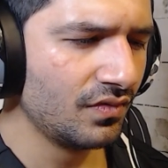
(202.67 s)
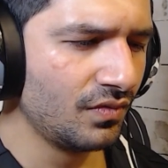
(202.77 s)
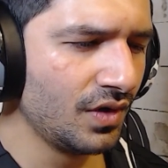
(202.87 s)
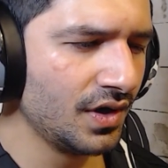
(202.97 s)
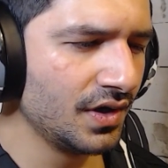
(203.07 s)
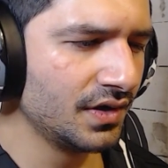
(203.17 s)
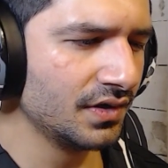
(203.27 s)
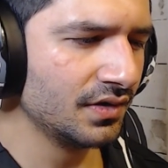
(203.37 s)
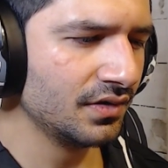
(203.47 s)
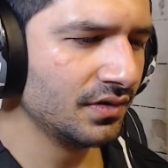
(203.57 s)
Right.
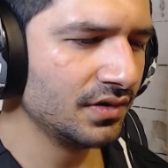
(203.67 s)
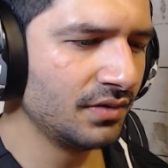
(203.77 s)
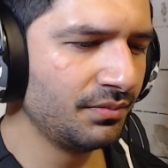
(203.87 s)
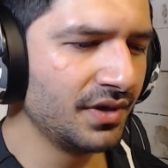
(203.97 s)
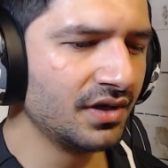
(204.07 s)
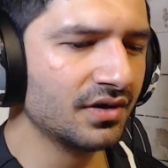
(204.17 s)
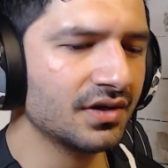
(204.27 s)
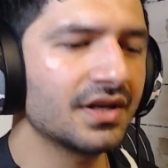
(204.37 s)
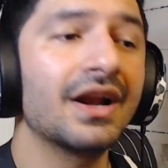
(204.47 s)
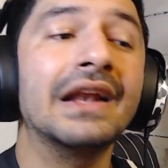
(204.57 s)
The betting on.
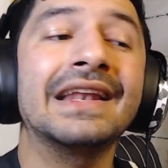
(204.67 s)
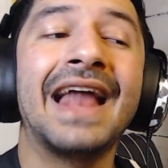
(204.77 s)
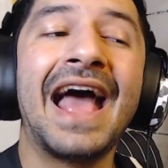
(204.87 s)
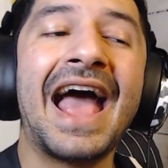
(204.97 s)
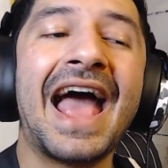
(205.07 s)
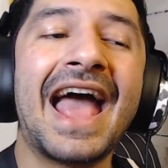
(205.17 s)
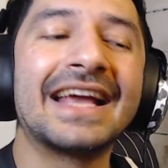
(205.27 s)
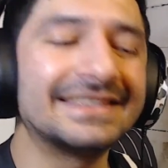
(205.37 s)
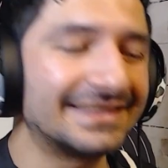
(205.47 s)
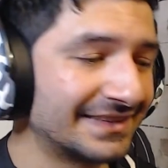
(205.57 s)

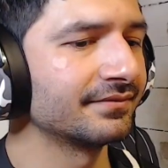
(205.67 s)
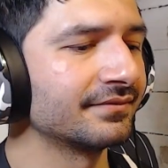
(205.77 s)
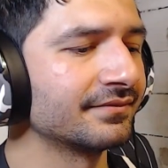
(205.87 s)
Nice!